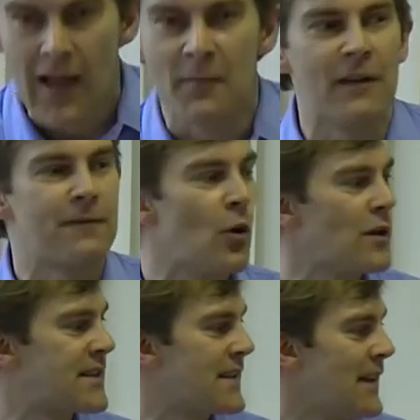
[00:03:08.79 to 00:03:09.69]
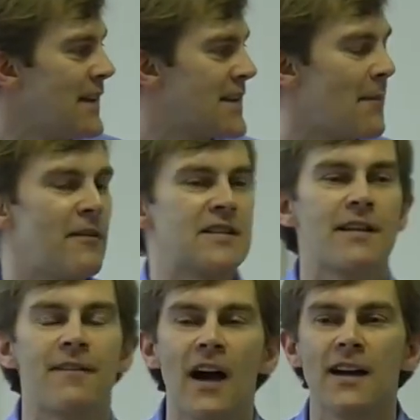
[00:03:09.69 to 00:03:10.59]
I mean, of course, some of us
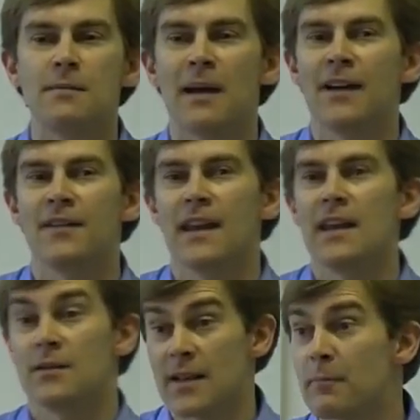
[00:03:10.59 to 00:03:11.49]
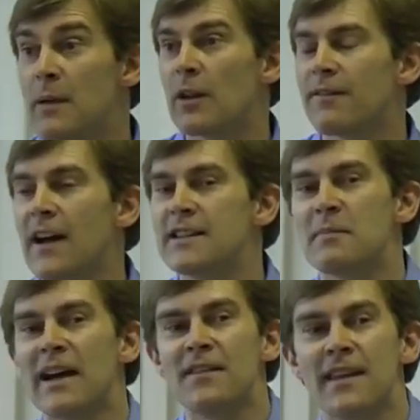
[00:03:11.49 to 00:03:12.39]
have heard about the, some people have heard
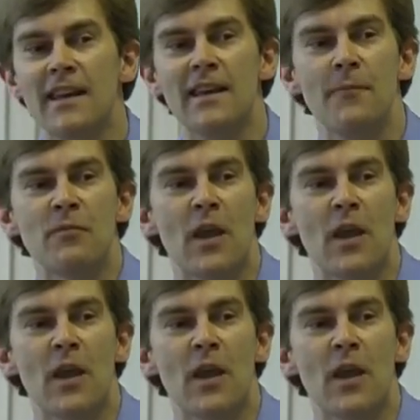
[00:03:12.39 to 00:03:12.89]
about the